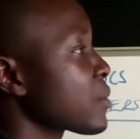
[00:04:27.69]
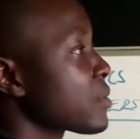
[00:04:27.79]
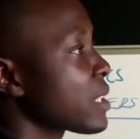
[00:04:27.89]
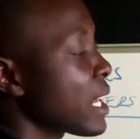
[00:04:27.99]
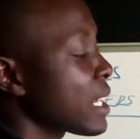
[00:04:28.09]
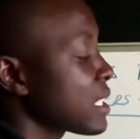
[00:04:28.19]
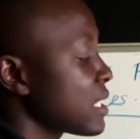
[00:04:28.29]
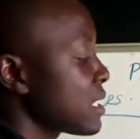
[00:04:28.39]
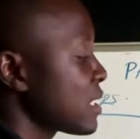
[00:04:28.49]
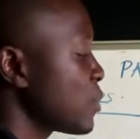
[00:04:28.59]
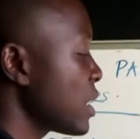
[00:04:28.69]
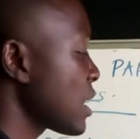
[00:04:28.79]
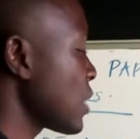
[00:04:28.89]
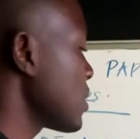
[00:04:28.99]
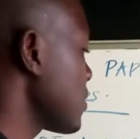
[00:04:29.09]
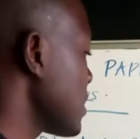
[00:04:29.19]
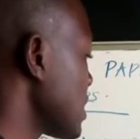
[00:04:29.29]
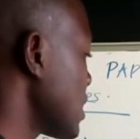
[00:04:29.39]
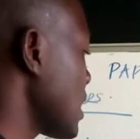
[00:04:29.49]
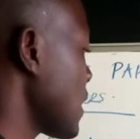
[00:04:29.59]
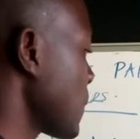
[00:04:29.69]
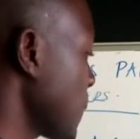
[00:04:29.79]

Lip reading: root 13, it's better you leave it there.